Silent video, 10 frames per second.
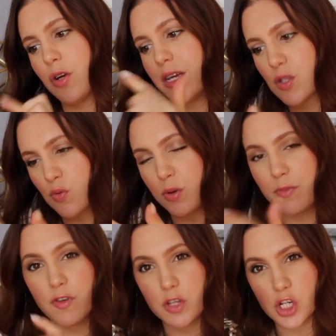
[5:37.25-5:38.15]
There is
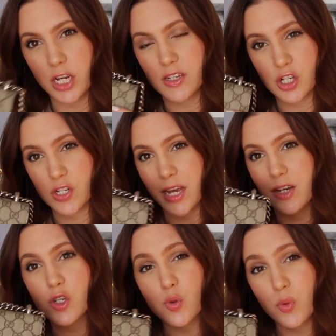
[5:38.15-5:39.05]
room for the chain to just
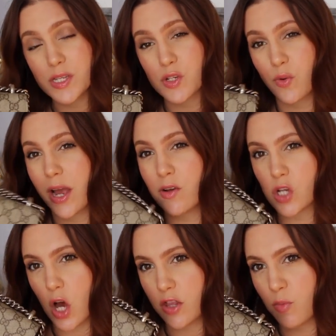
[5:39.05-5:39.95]
kind of twist
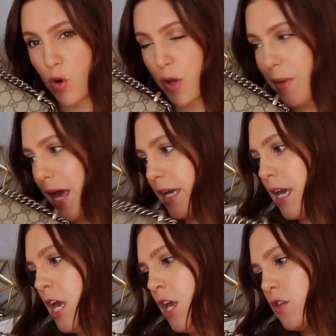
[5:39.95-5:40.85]
around on the boy bag.